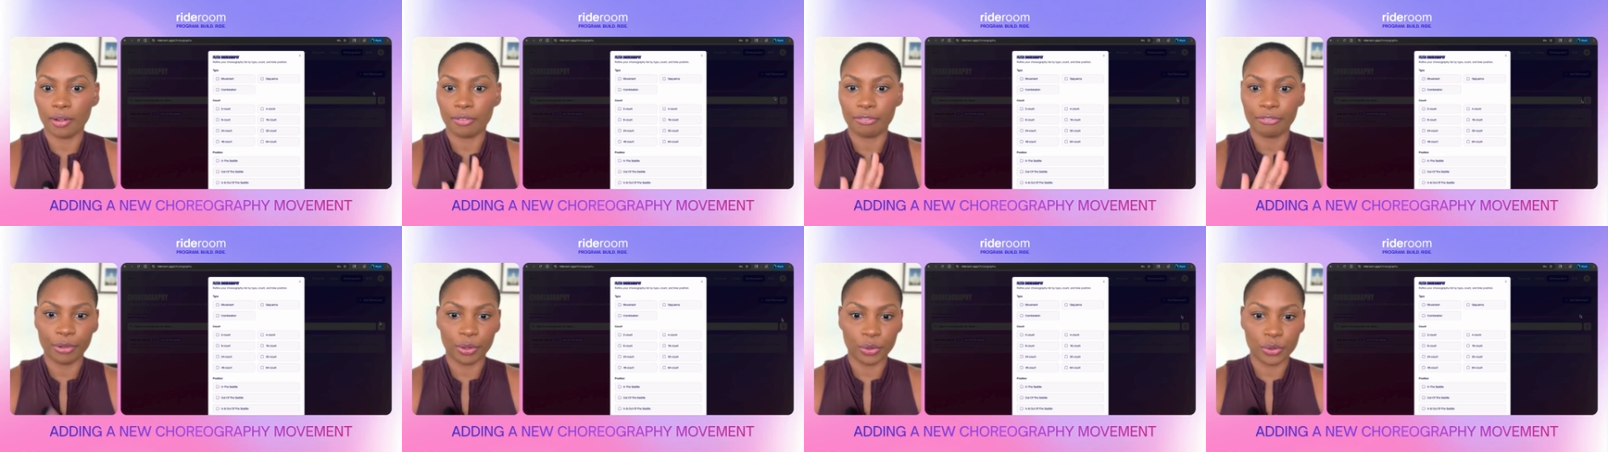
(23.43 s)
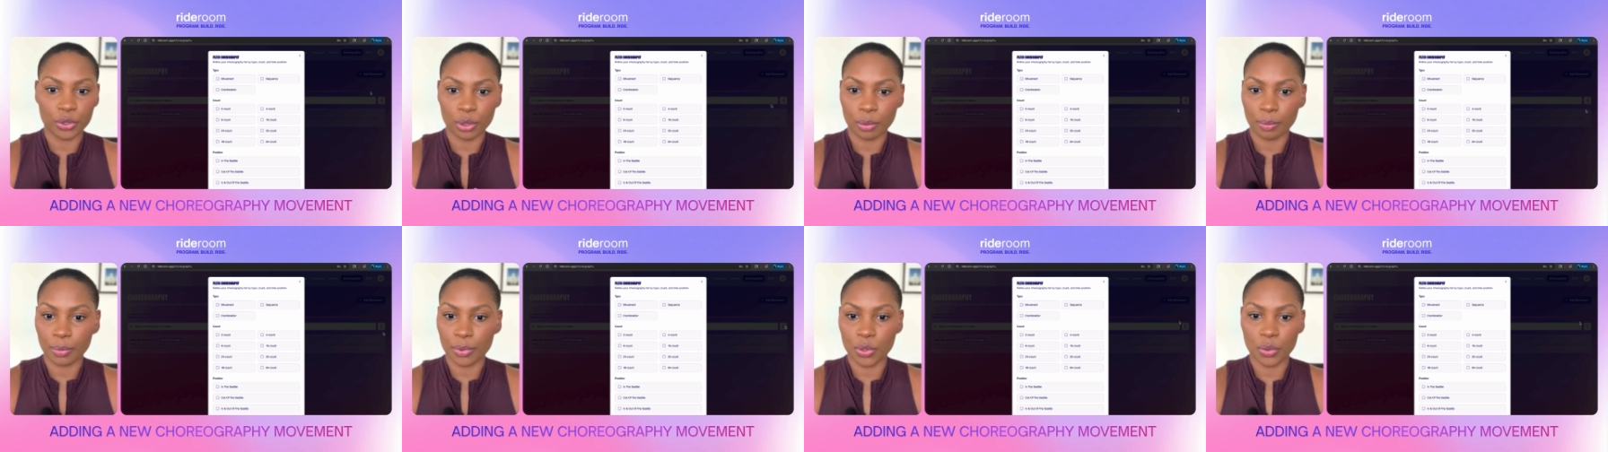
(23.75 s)

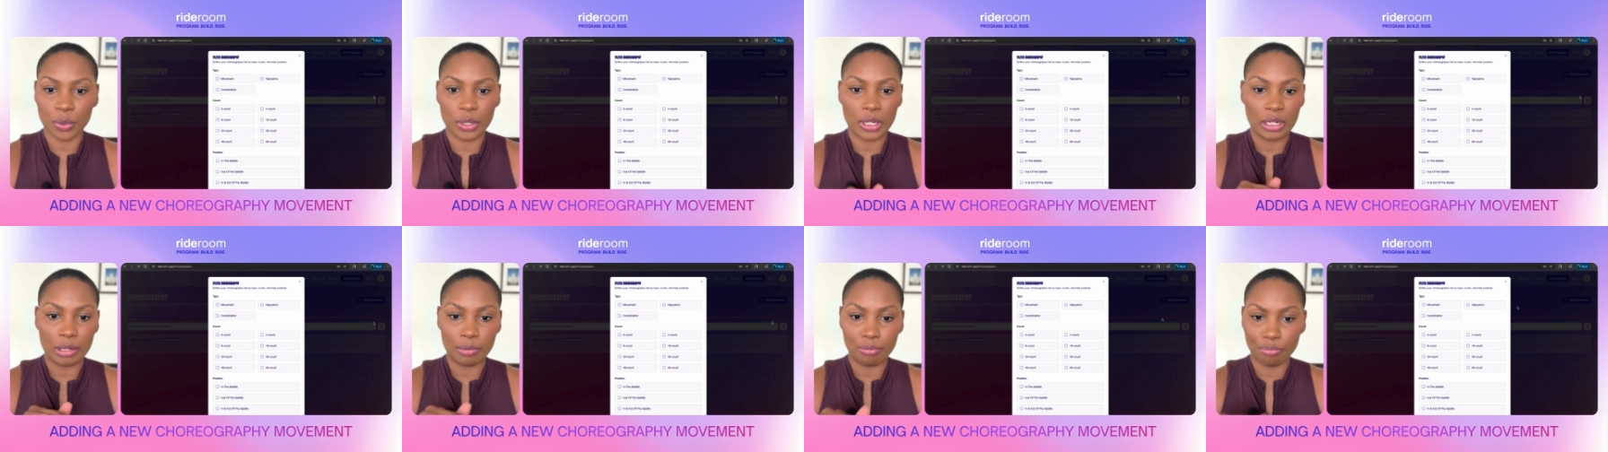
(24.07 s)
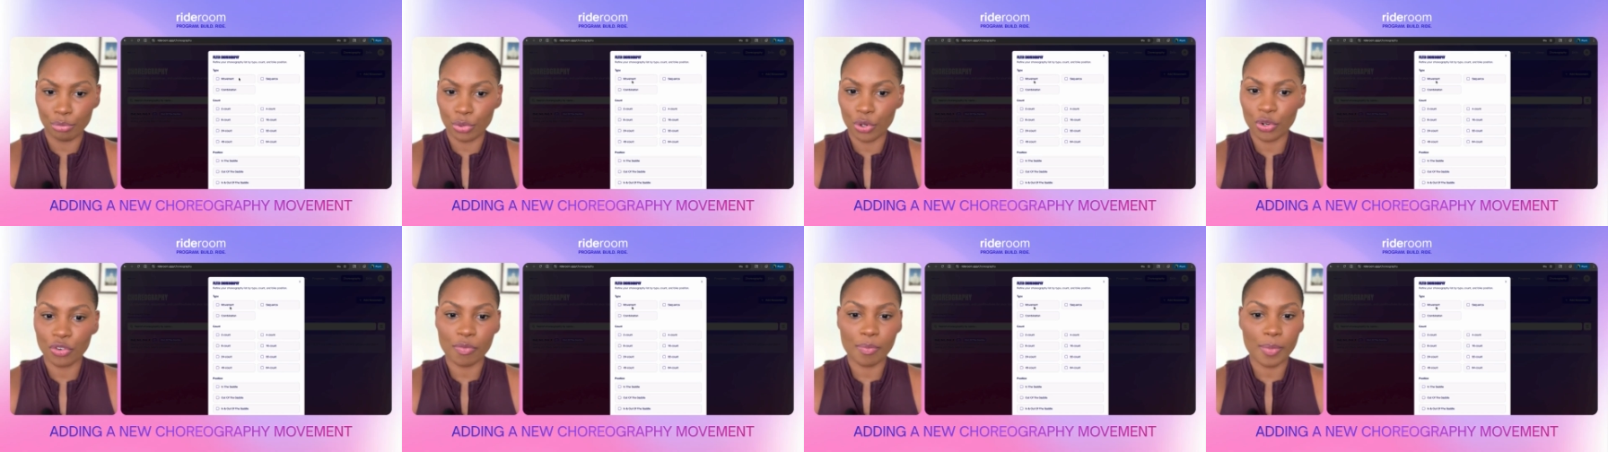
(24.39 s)
filter between
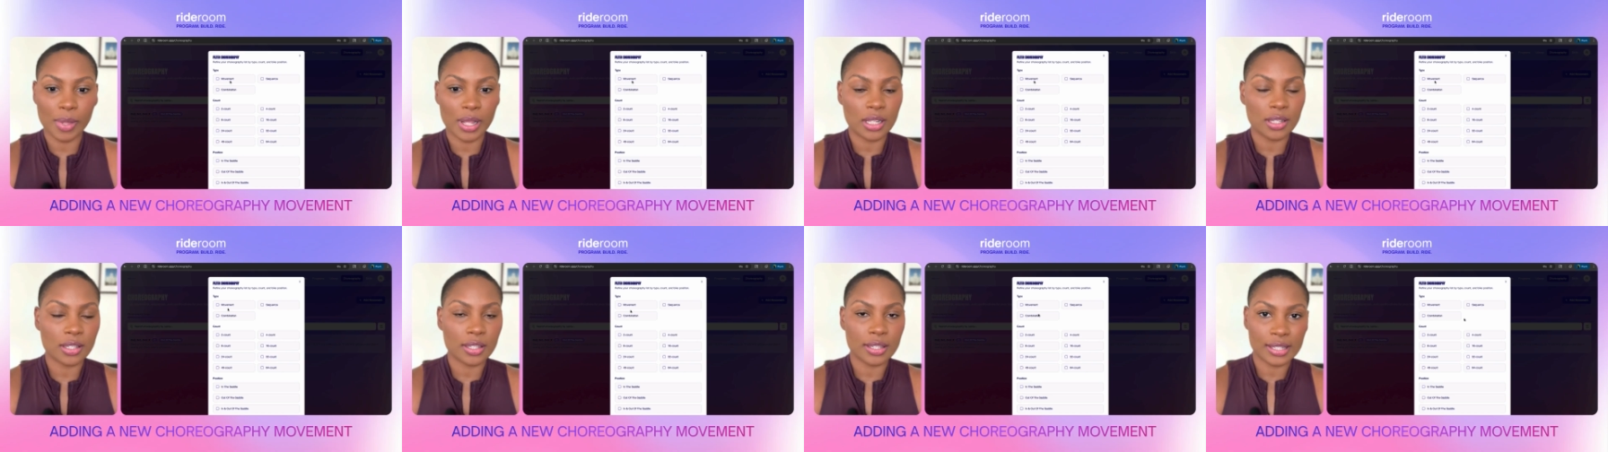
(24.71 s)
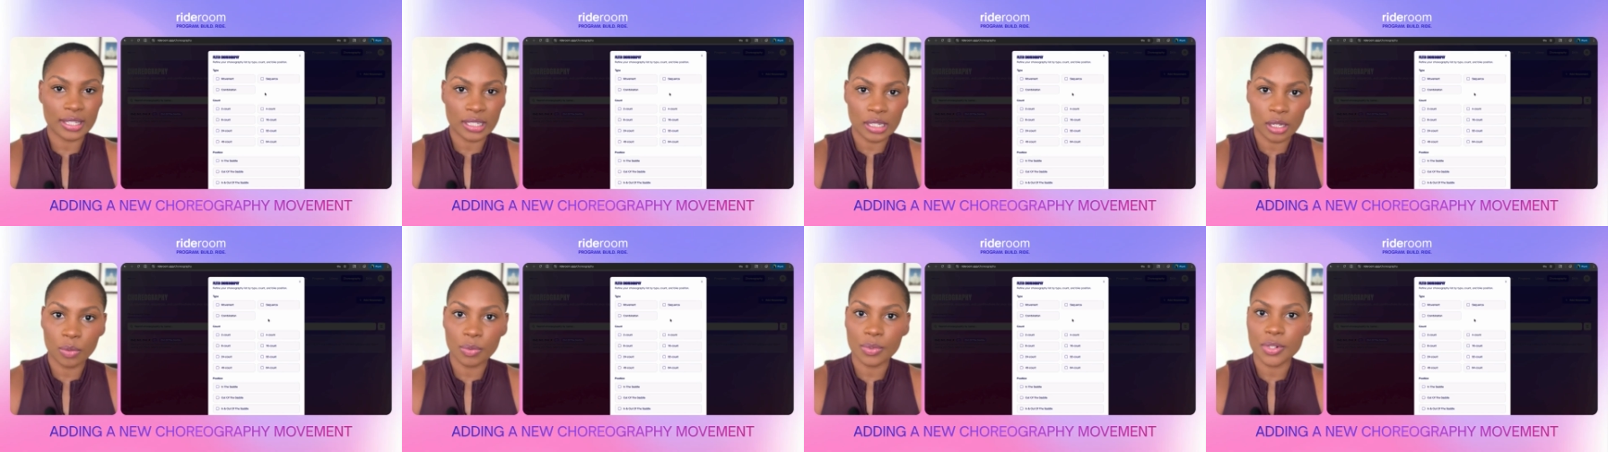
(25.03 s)
movements,
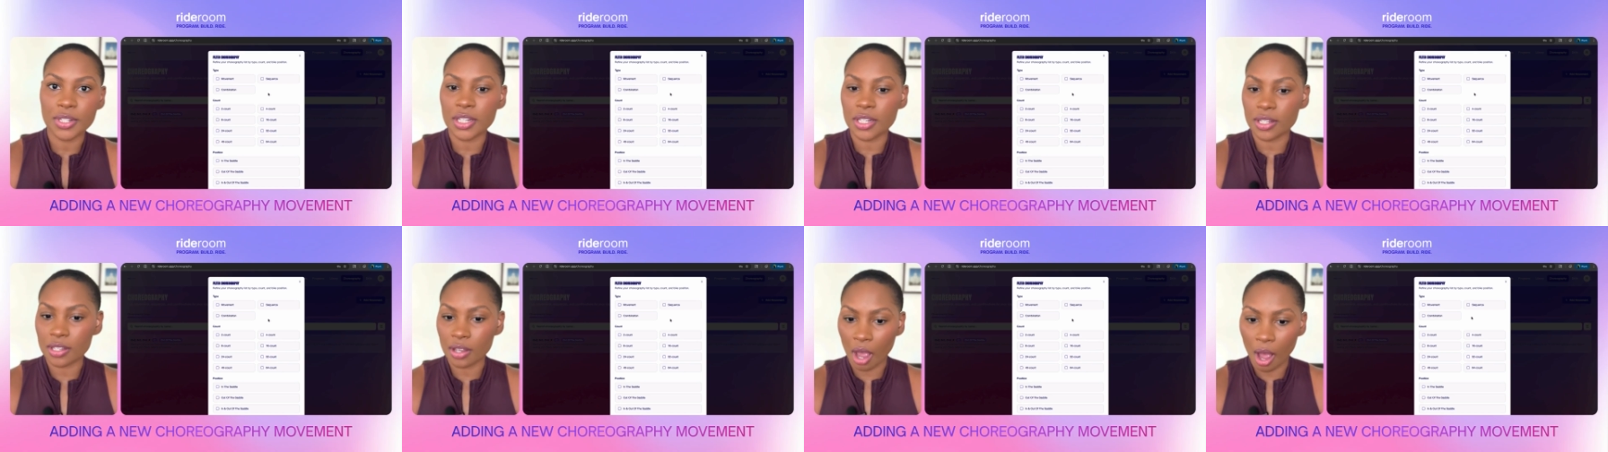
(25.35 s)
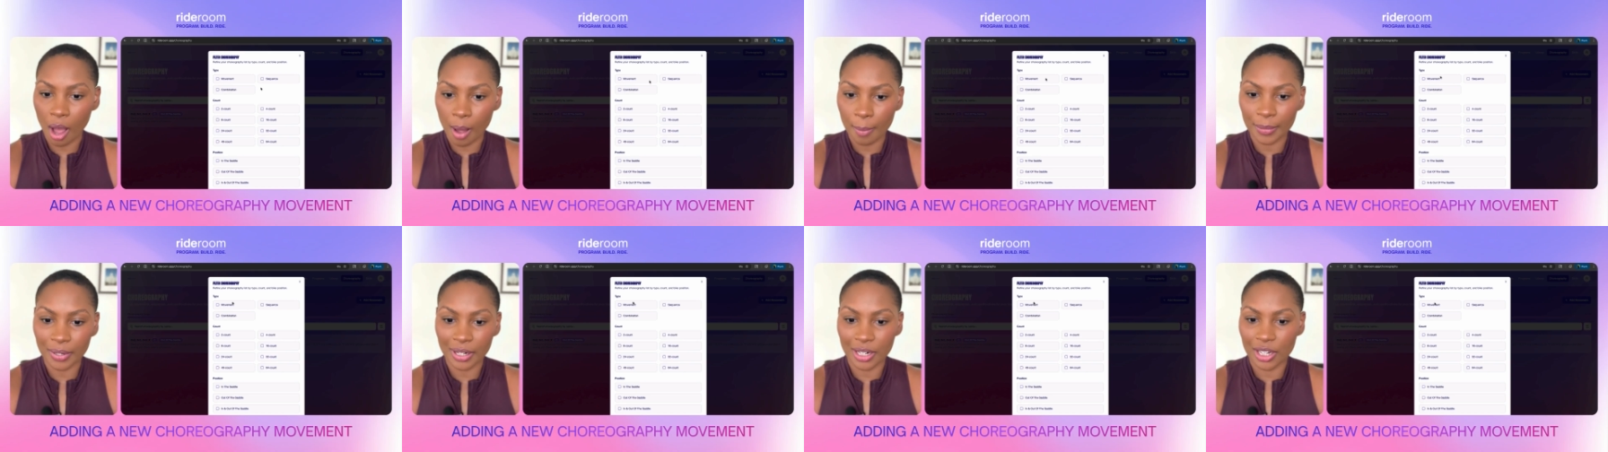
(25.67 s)
sequences,
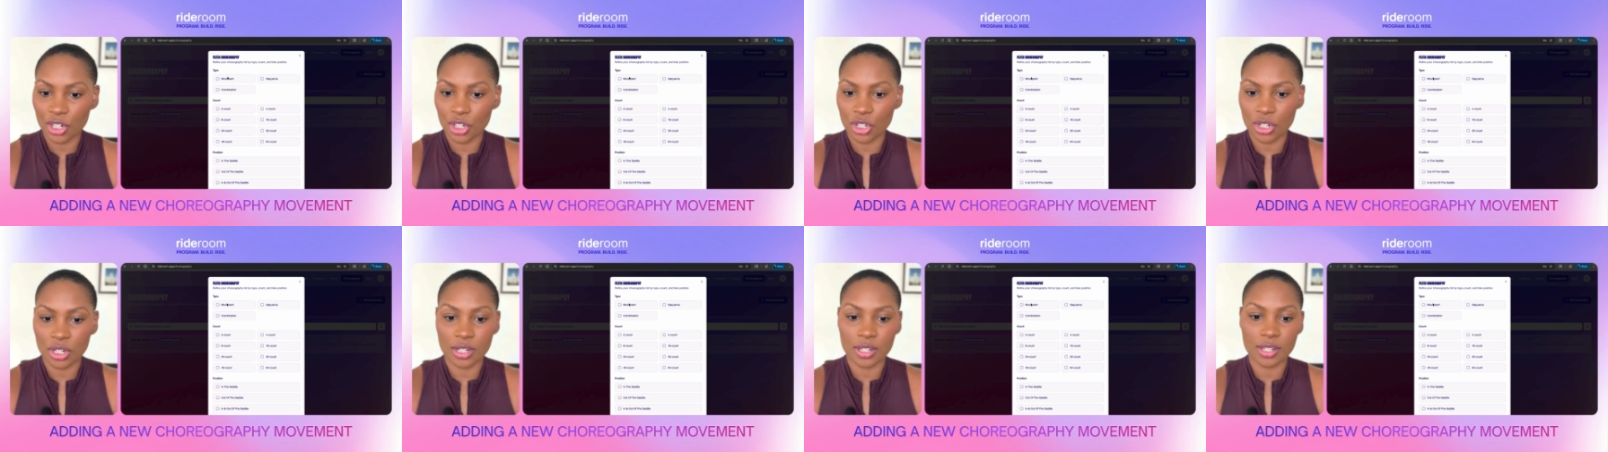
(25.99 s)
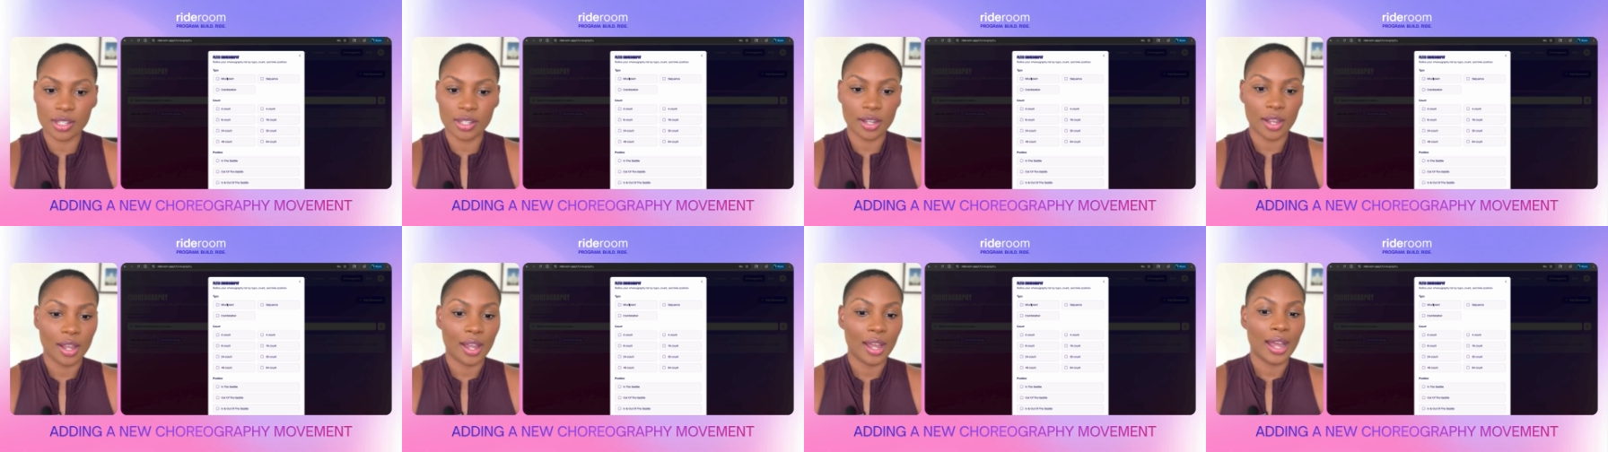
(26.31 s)

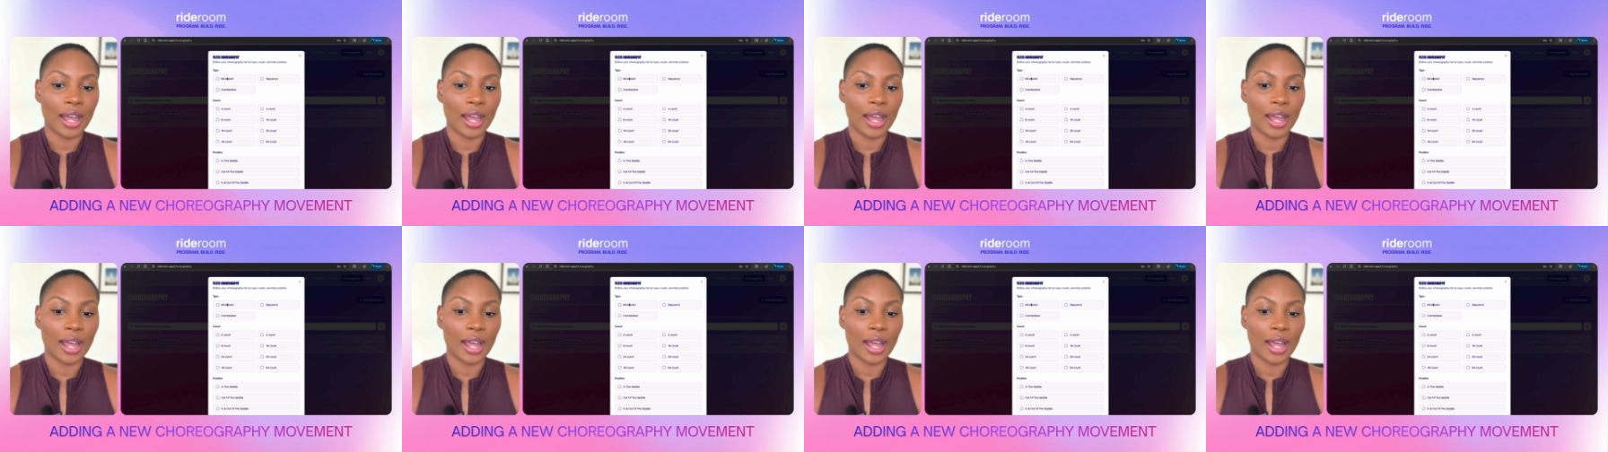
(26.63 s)
combinations,